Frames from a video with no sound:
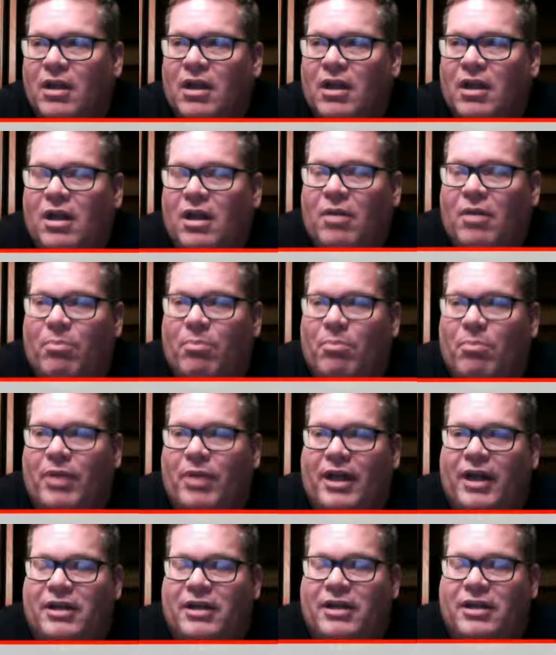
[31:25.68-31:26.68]

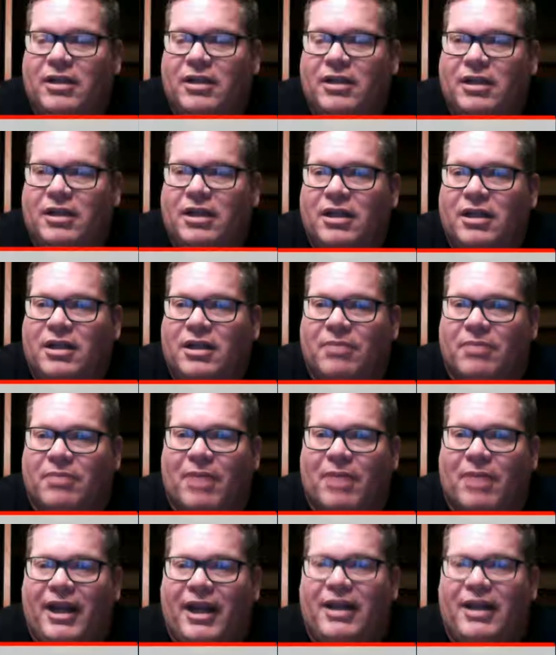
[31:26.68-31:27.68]
but the
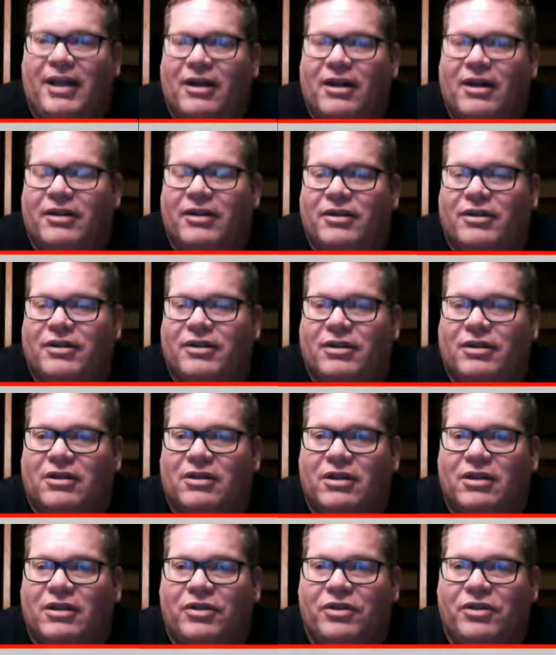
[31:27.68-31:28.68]
Mike character,
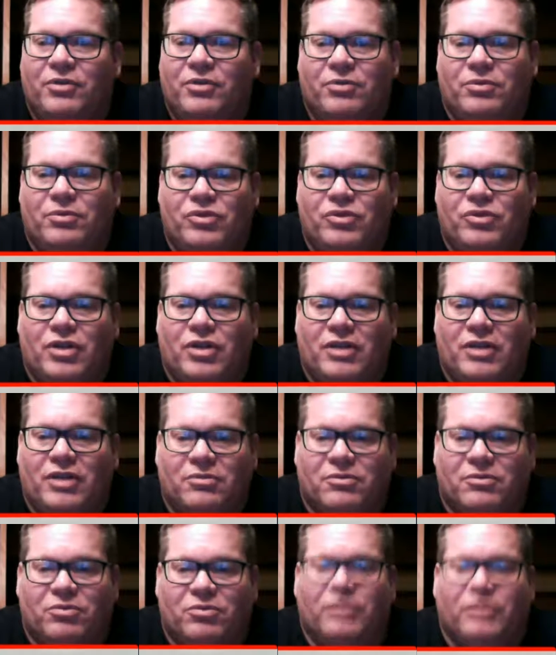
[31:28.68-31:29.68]
you just
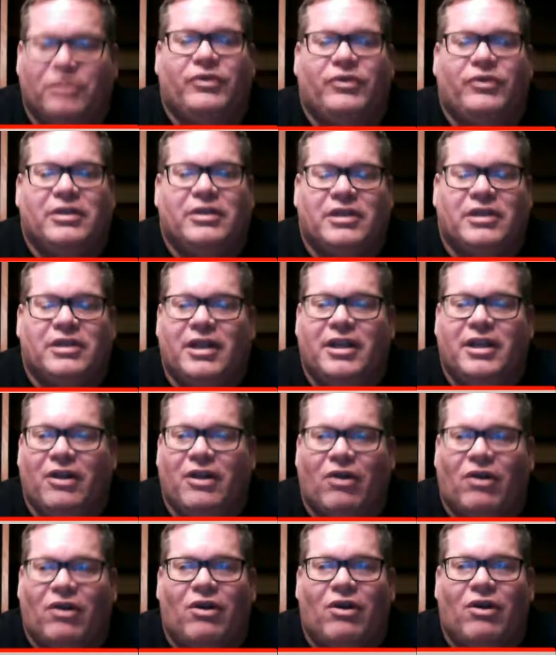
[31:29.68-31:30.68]
root for this kid
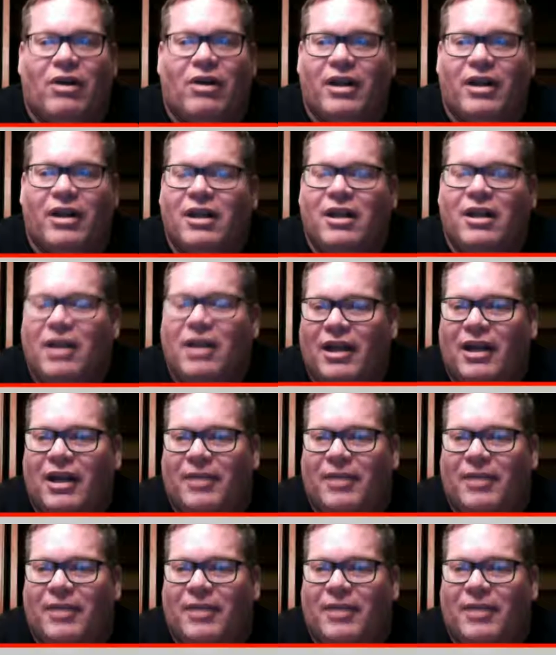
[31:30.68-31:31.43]
hard. I mean,